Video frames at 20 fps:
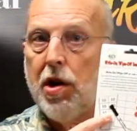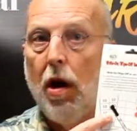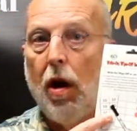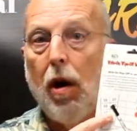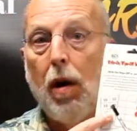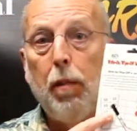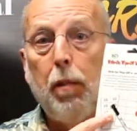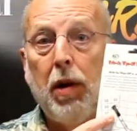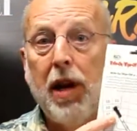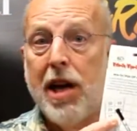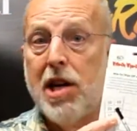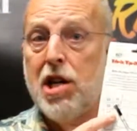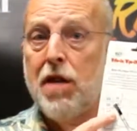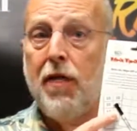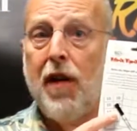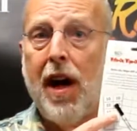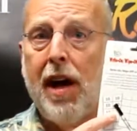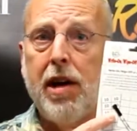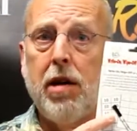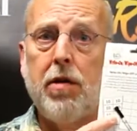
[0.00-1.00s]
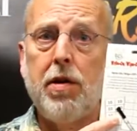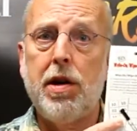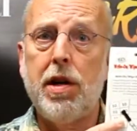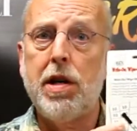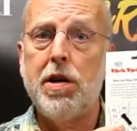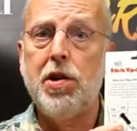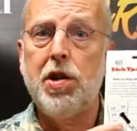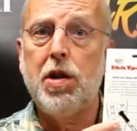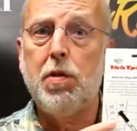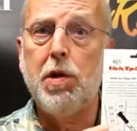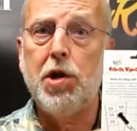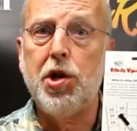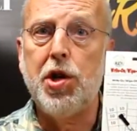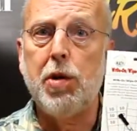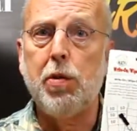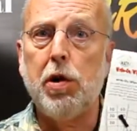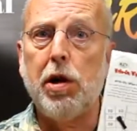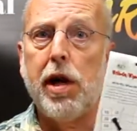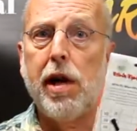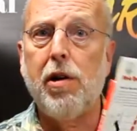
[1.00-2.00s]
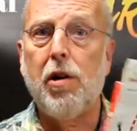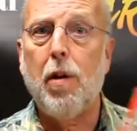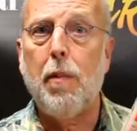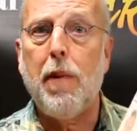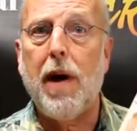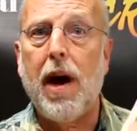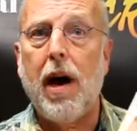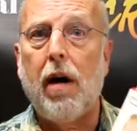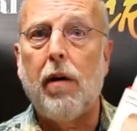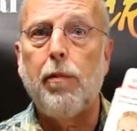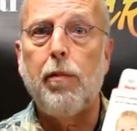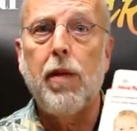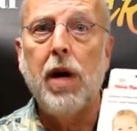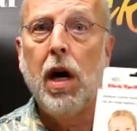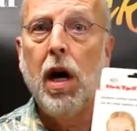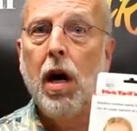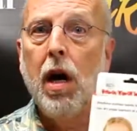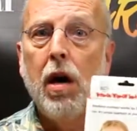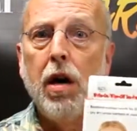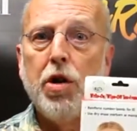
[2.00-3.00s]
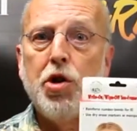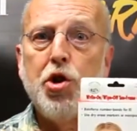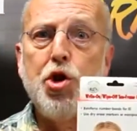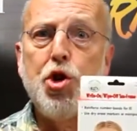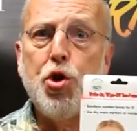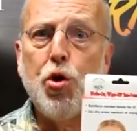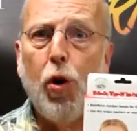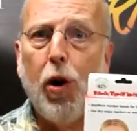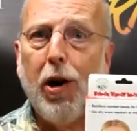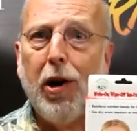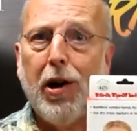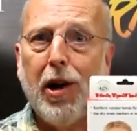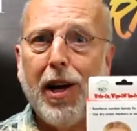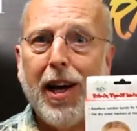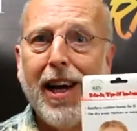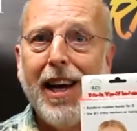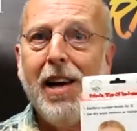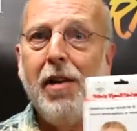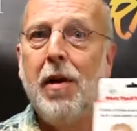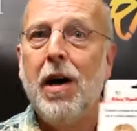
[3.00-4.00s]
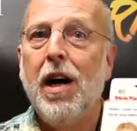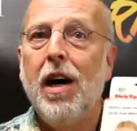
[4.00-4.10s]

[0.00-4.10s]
Our place value discs, which you will hear about shortly,